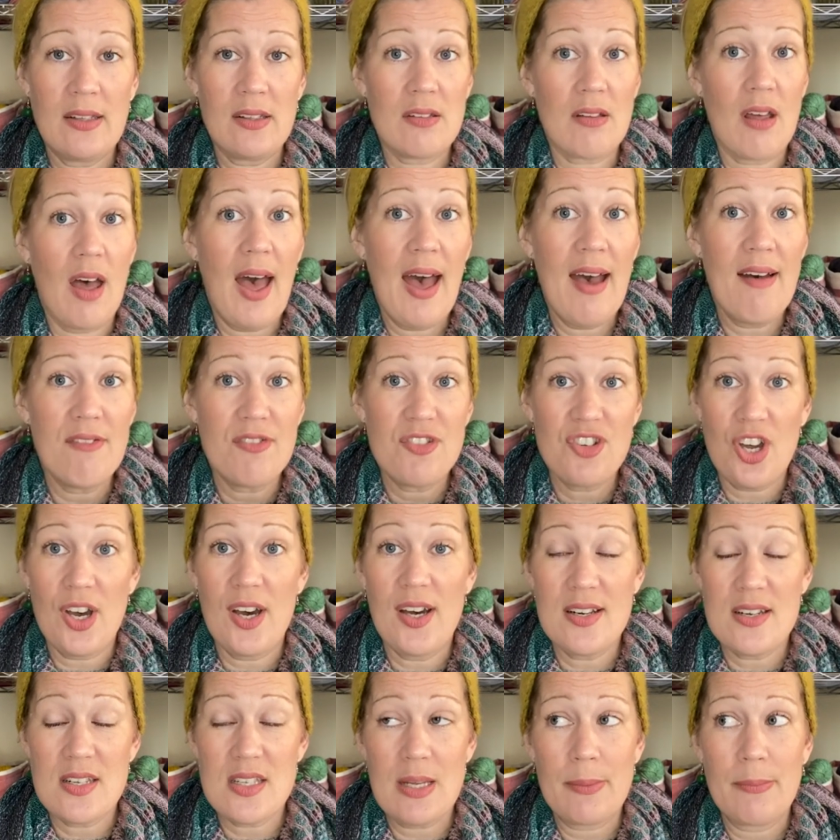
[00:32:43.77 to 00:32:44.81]
So I have
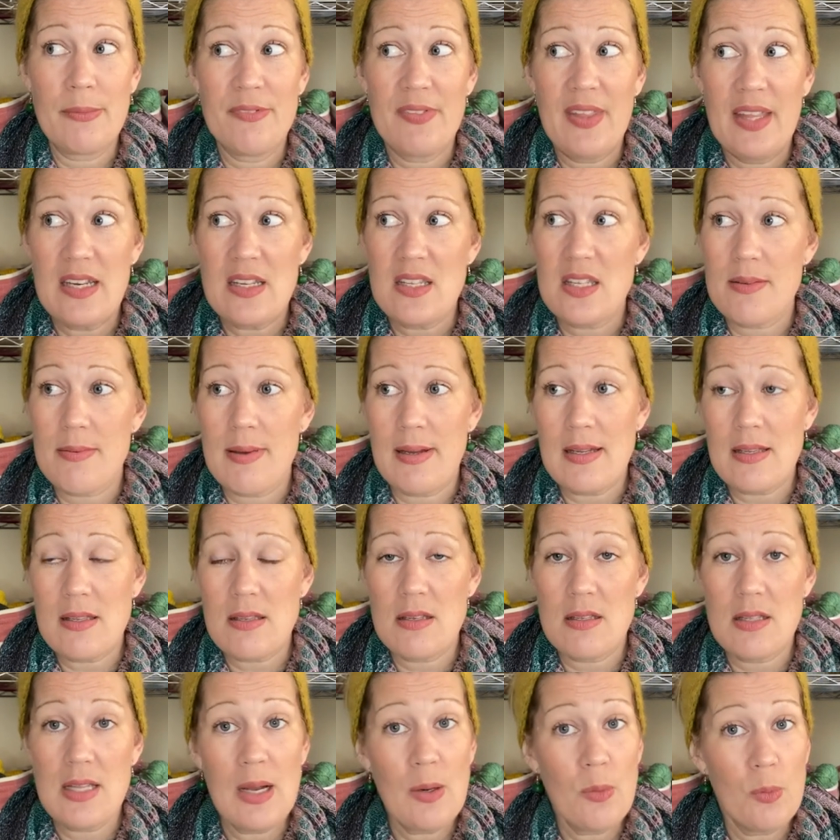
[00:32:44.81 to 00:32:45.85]
dyed some of that as well. So
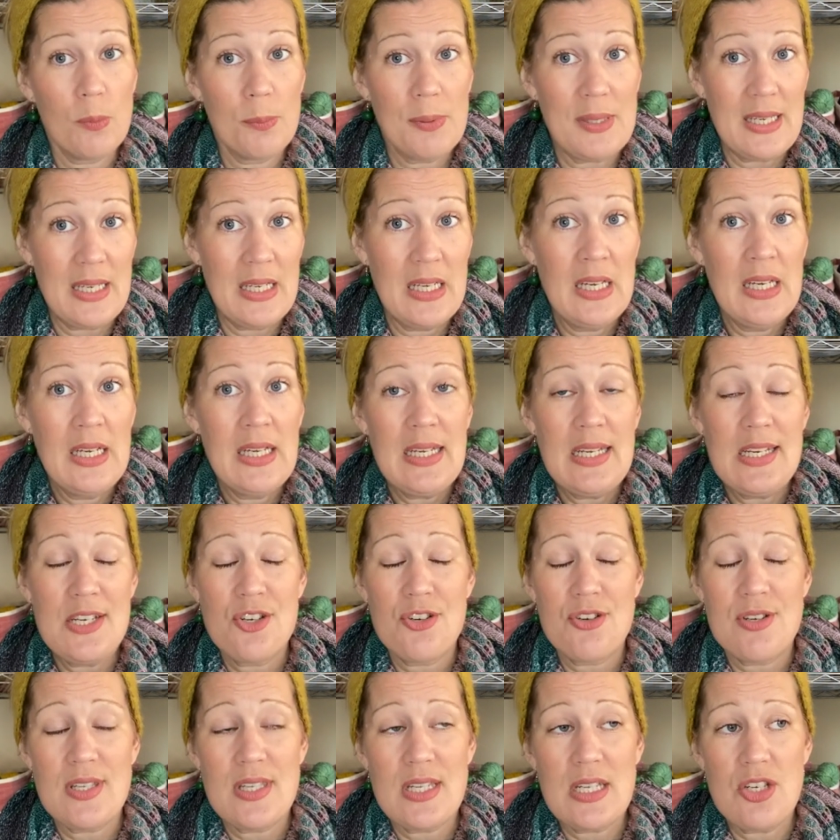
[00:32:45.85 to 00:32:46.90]
that will be
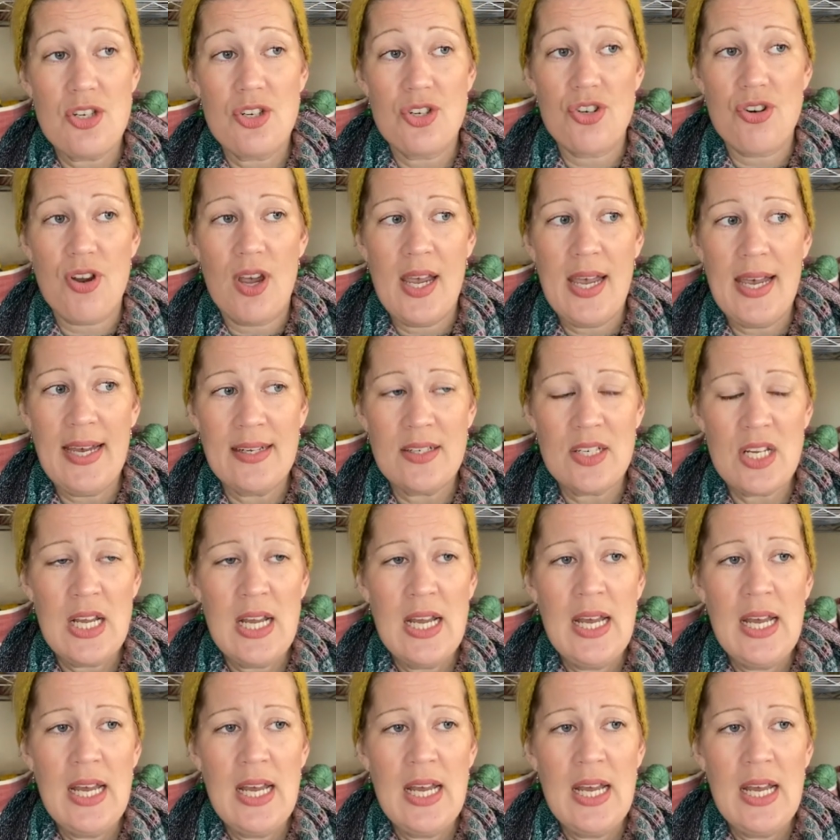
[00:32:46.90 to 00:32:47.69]
interesting to try out.